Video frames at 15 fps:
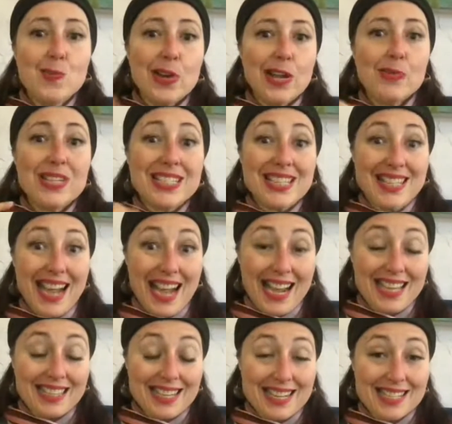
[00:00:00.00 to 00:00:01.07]
When I went to
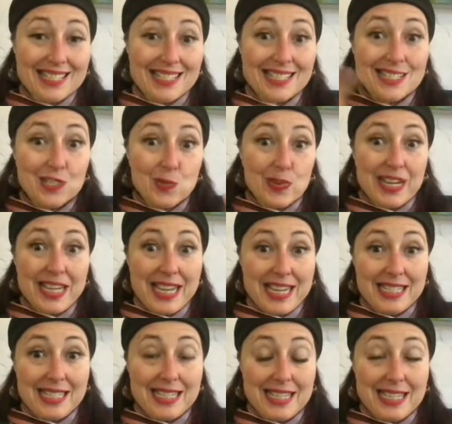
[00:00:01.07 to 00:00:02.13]
Thailand in
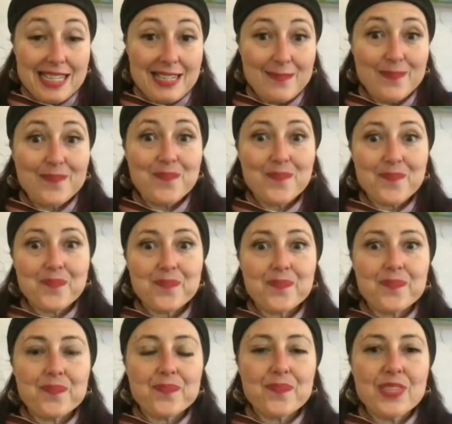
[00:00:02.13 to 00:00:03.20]
2018
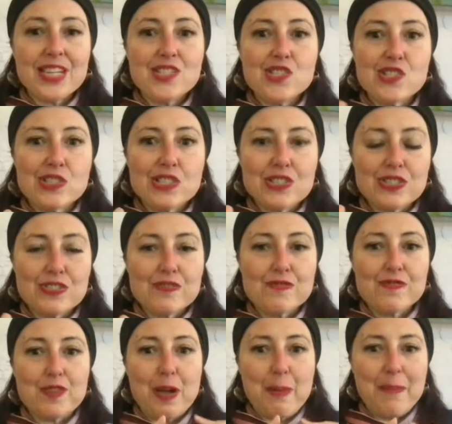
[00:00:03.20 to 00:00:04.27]
to learn
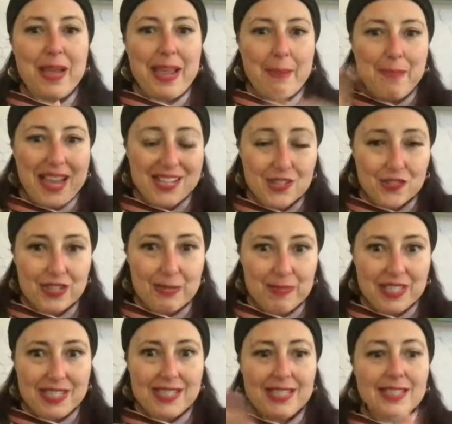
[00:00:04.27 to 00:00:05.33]
from a master
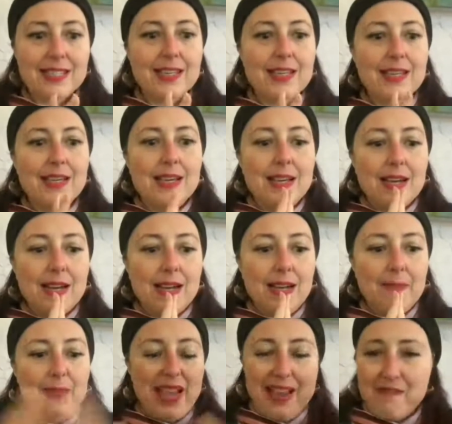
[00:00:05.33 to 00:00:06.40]
hypnotist,
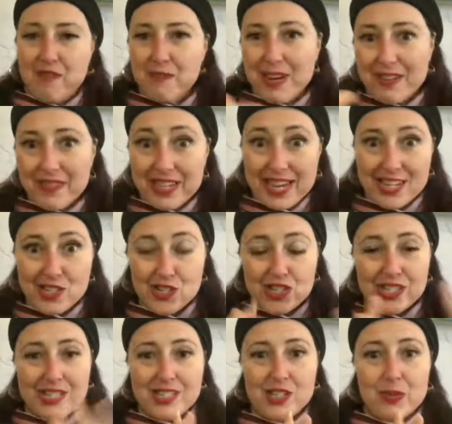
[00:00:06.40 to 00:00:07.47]
uh, behavior
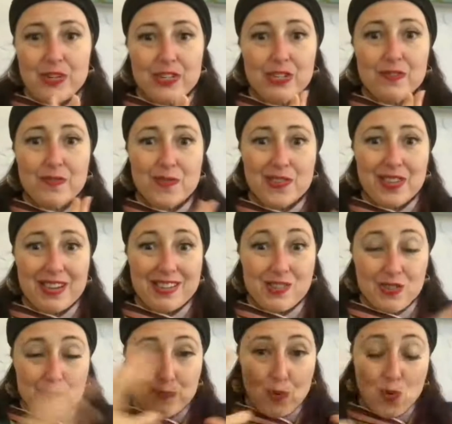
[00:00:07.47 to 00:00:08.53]
modification, and so on and so forth, a
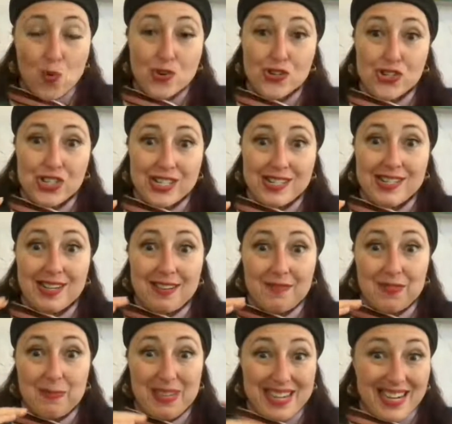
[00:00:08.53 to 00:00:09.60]
good portion
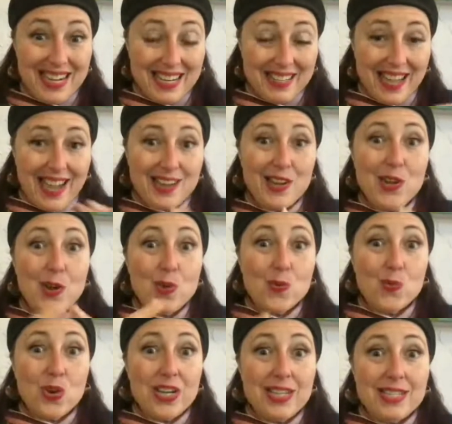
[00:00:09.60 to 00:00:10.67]
of the beginning of that
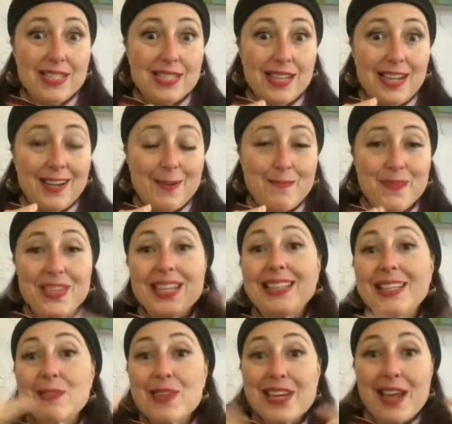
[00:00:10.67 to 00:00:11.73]
was um,
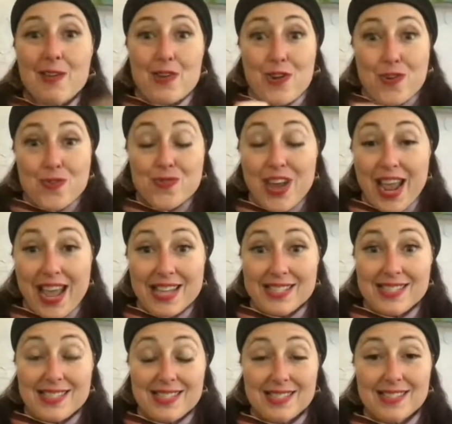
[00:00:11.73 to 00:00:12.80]
clearing out our own
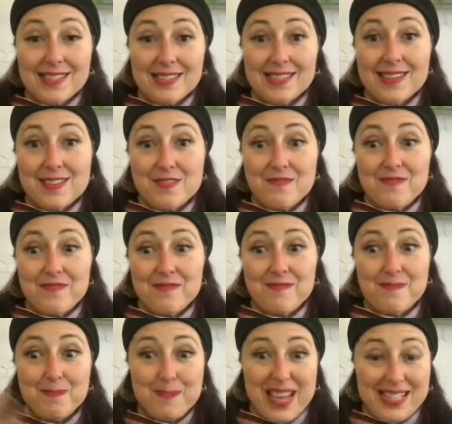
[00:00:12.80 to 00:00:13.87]
heads of
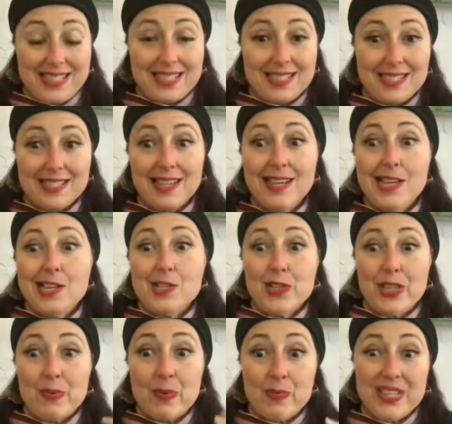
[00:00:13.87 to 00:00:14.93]
messes
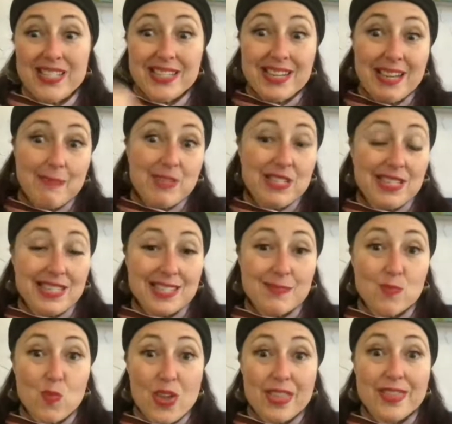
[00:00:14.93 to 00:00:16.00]
so that when we did
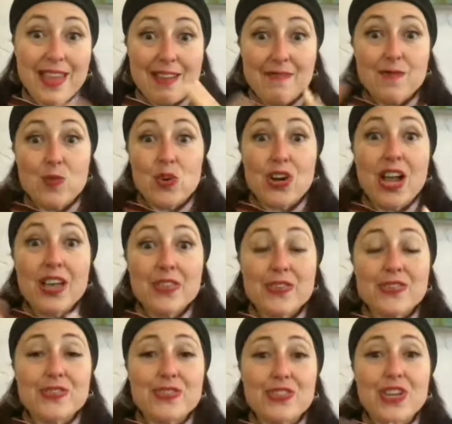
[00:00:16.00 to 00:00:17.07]
hypnotism with and for
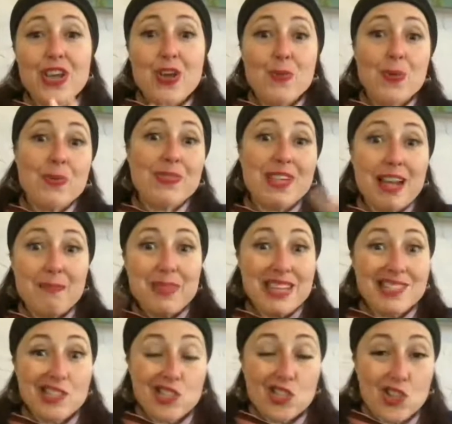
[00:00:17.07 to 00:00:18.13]
others, we would not be
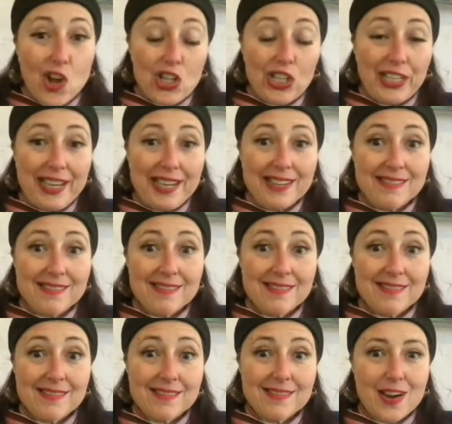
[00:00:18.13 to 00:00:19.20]
installing
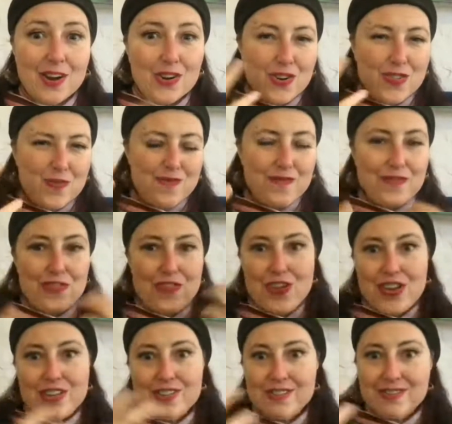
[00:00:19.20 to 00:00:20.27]
our own
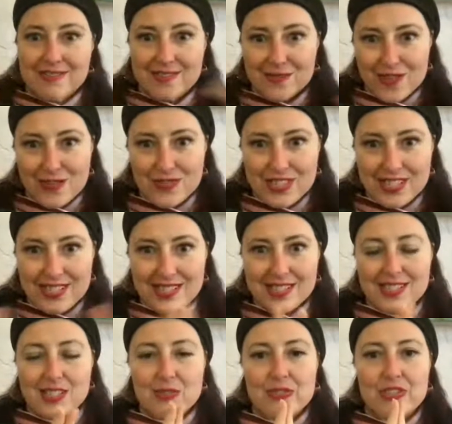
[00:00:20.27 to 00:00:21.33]
flawed
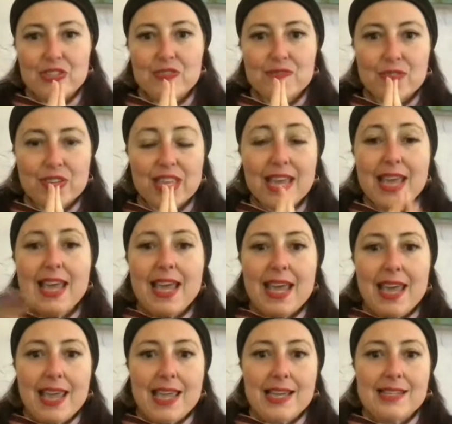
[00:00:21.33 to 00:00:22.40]
neuroses and so on and so forth.
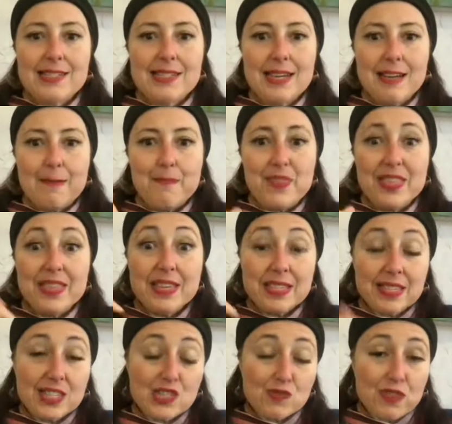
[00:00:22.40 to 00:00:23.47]
And um,
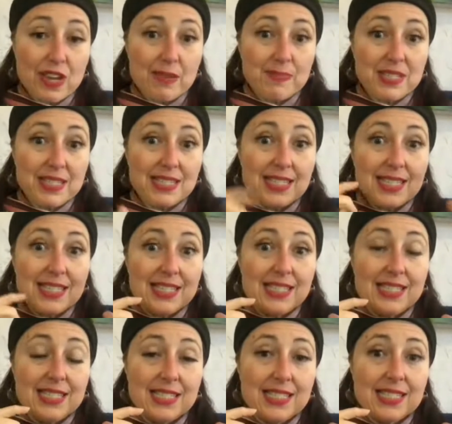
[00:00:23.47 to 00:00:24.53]
this script
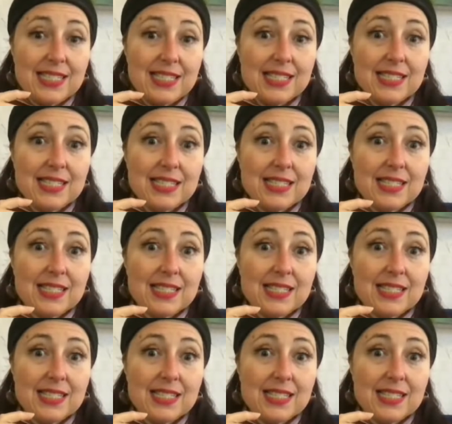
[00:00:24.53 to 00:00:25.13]
is